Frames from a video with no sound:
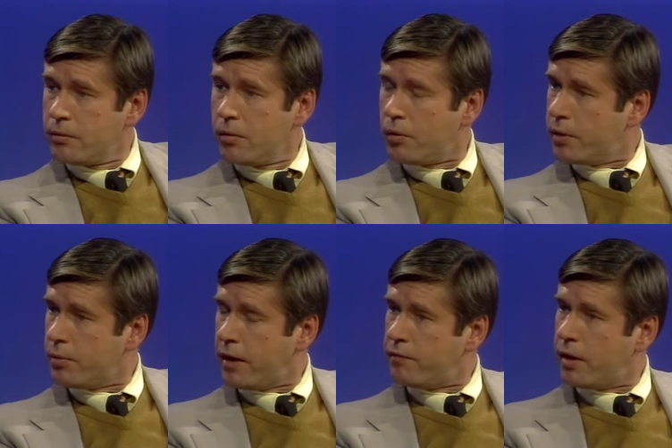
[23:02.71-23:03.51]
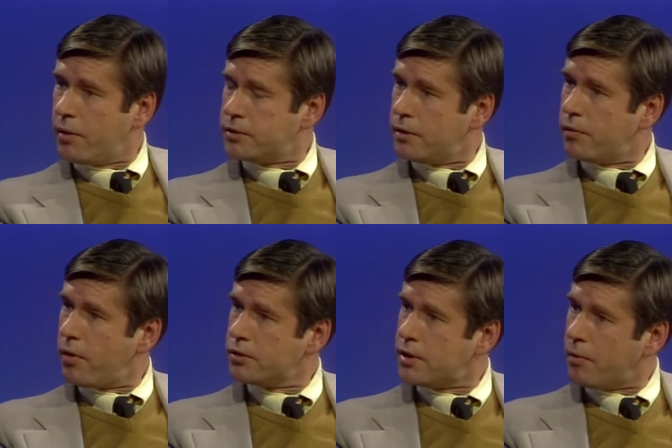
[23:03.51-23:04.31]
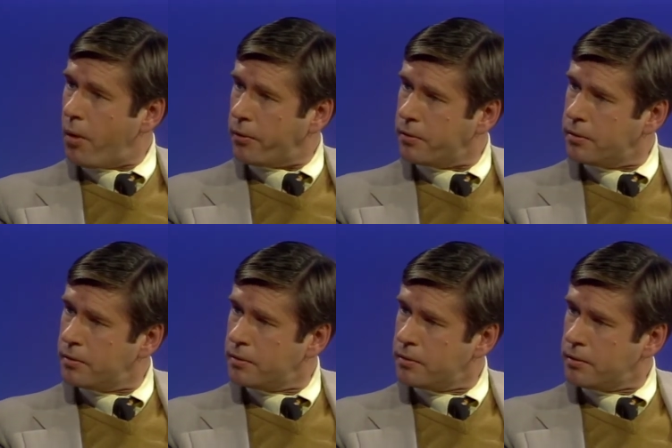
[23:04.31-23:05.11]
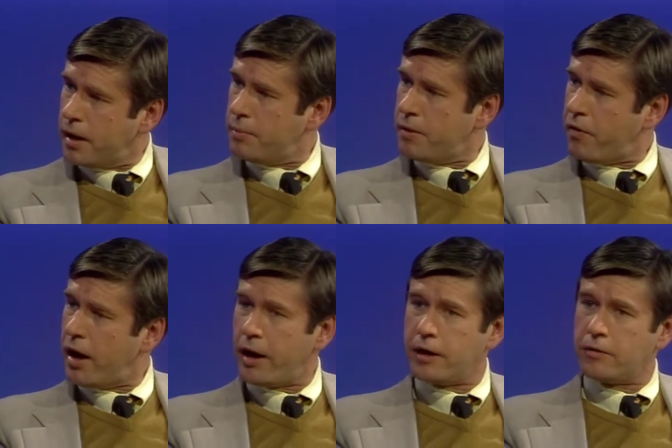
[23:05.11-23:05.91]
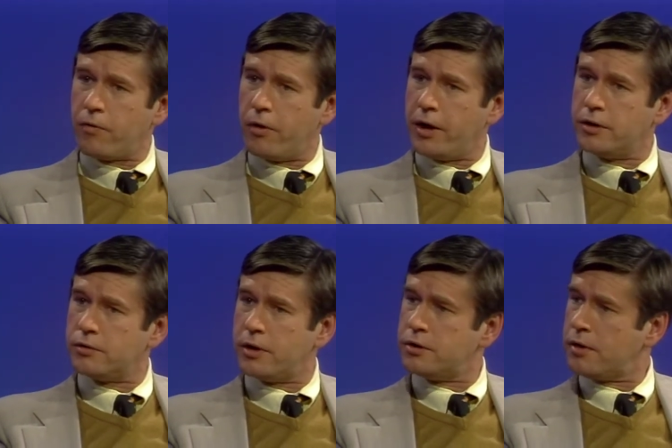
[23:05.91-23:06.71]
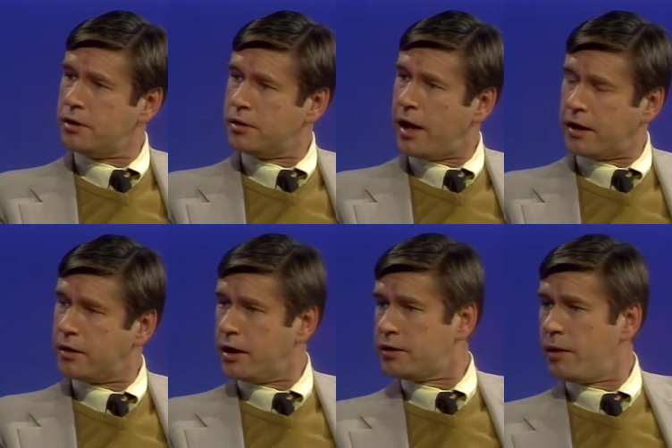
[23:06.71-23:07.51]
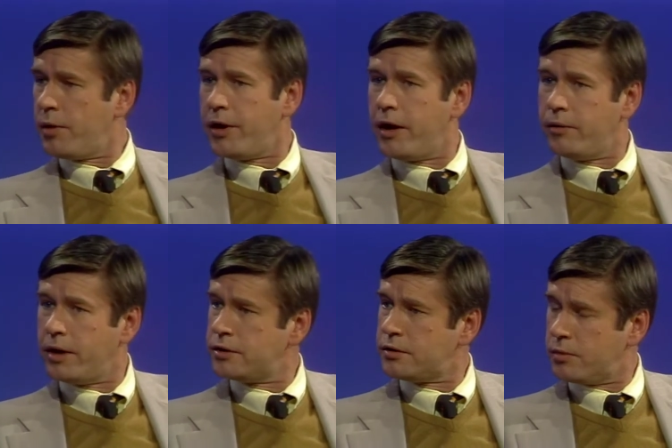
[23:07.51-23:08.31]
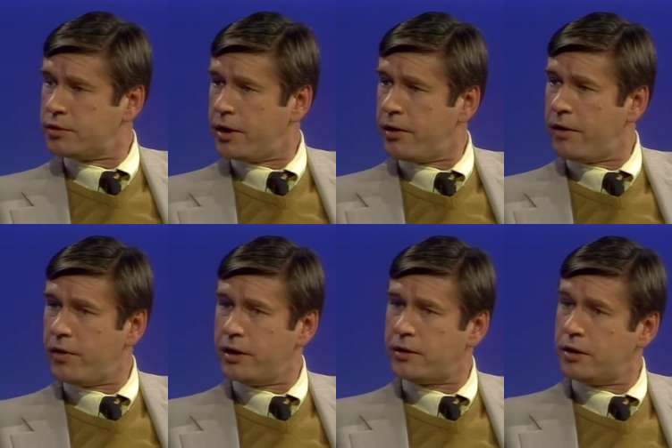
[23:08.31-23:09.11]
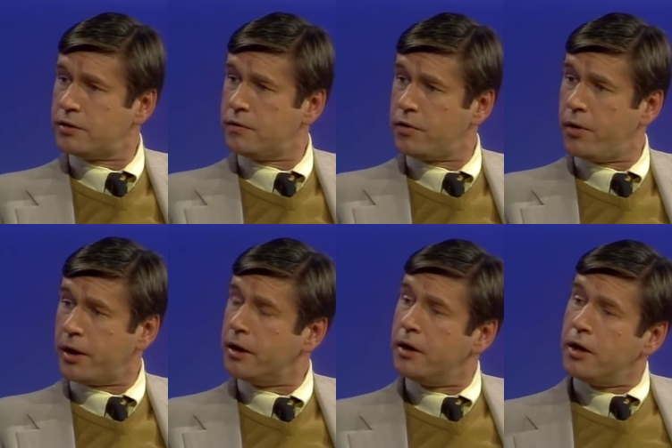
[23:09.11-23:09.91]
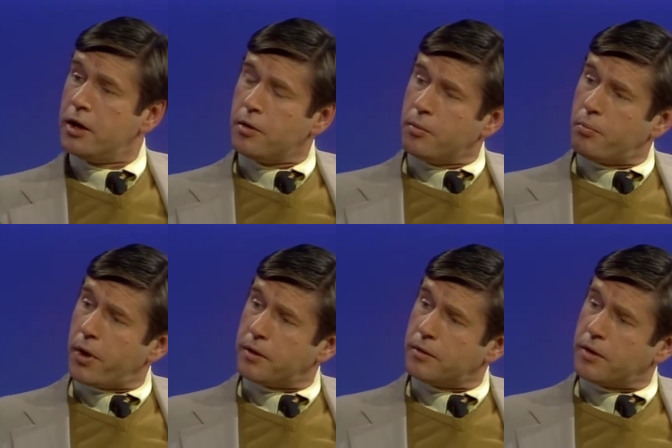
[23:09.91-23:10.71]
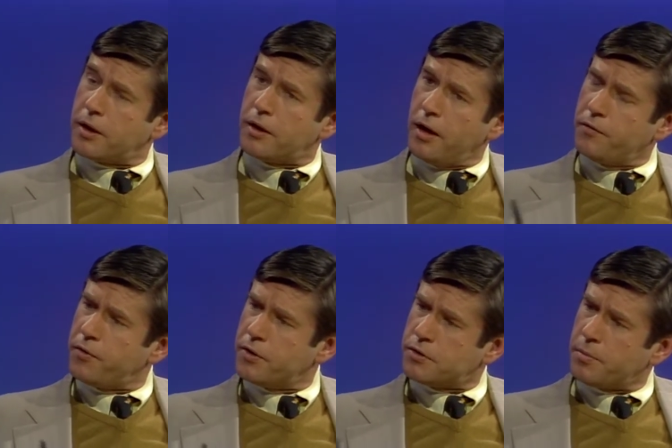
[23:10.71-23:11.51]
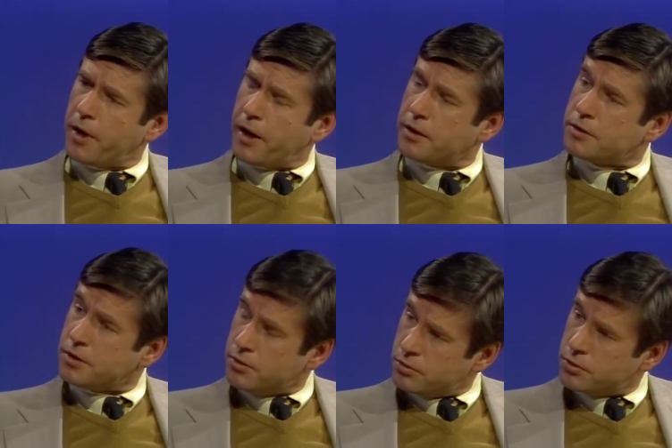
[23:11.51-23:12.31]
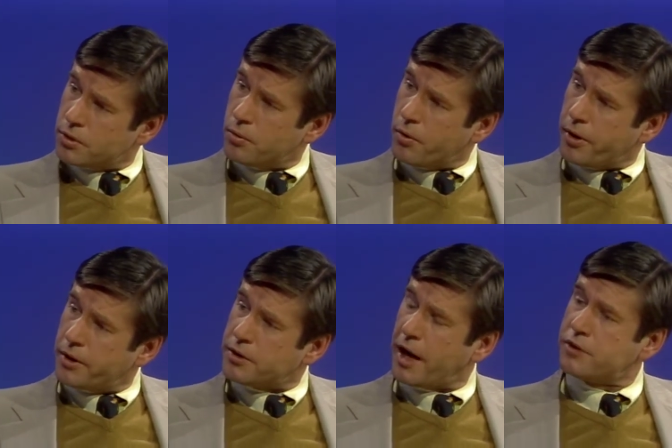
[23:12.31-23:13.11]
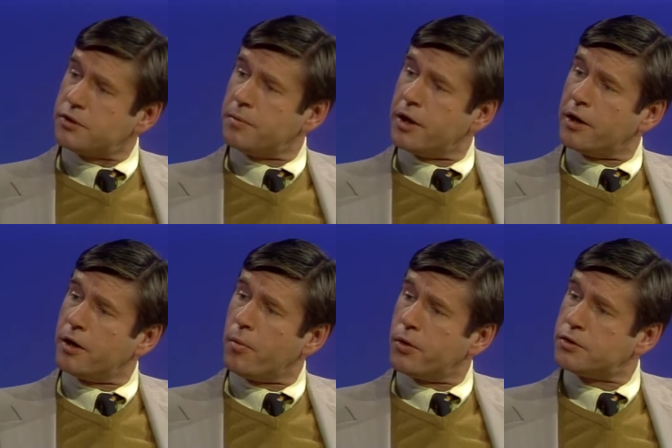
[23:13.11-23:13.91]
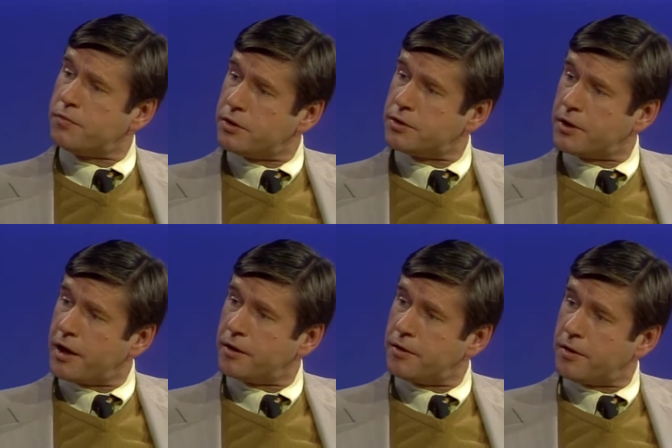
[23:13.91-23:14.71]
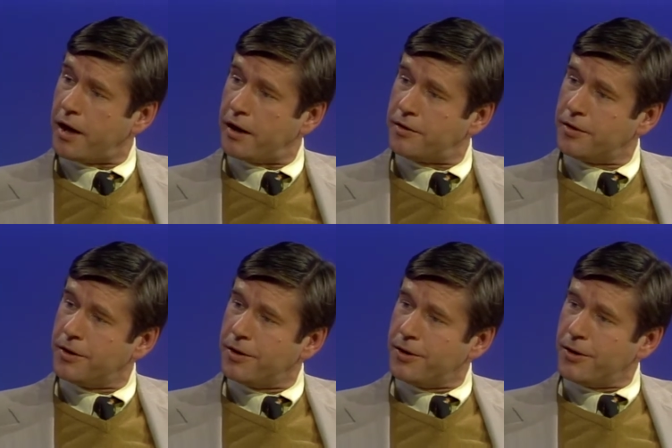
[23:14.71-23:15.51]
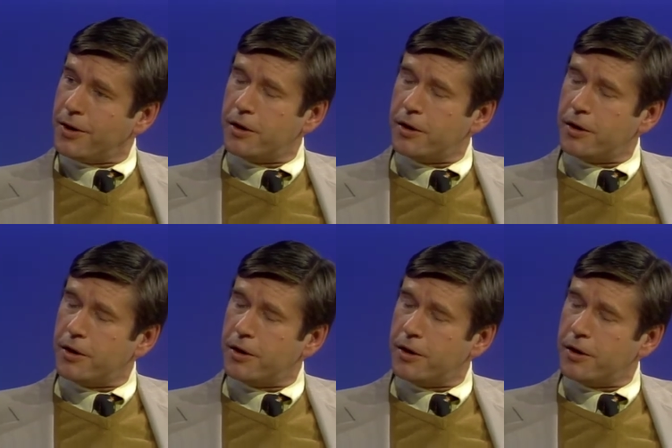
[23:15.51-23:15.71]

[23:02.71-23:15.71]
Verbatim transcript: Well, we might very well say, well, Of course I won't. Mm -hmm. That'd be violating the Foreign Agents Registration Act unless I went down and registered, which I don't have any intention of doing. But the confidence man, to use your words, has to be a little more sophisticated than that. Mm-hmm.